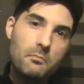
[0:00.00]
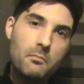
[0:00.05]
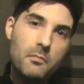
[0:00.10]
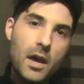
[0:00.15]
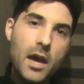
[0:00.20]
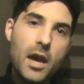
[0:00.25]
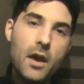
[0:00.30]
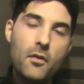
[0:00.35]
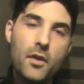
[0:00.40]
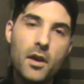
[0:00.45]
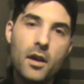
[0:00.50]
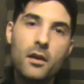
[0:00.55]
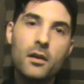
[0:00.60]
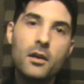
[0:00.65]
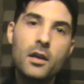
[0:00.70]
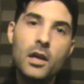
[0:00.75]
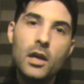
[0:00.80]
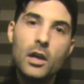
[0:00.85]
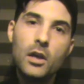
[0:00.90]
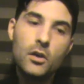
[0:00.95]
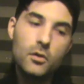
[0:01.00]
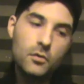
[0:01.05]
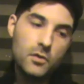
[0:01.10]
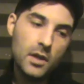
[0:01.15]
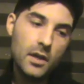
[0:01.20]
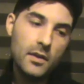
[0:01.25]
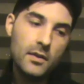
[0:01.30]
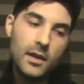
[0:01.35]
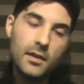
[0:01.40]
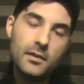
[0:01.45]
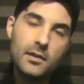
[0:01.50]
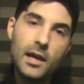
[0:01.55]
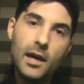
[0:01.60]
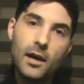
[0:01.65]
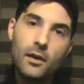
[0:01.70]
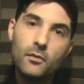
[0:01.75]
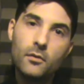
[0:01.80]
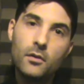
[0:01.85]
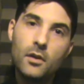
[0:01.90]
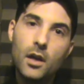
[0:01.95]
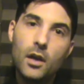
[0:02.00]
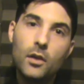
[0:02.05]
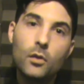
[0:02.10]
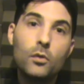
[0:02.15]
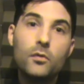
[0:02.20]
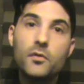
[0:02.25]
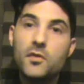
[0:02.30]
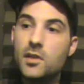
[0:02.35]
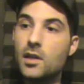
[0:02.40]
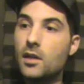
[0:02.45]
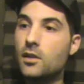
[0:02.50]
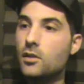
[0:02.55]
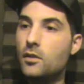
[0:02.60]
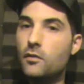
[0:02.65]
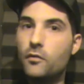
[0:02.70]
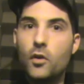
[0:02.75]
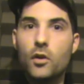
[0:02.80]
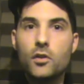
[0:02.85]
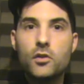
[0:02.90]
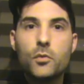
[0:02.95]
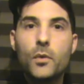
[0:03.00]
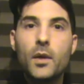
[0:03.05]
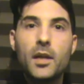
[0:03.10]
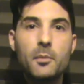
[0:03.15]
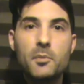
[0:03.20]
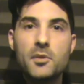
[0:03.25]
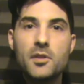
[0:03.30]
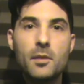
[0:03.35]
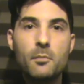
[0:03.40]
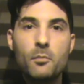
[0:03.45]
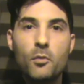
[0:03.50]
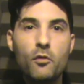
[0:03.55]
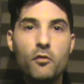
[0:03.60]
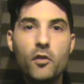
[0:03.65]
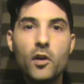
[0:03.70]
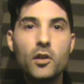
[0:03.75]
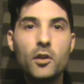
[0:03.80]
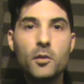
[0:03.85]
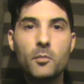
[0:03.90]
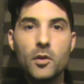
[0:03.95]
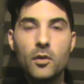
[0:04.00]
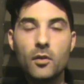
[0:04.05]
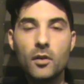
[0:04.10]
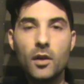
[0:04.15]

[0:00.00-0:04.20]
area. You turn that down and all of a sudden you've got 20% more volume you can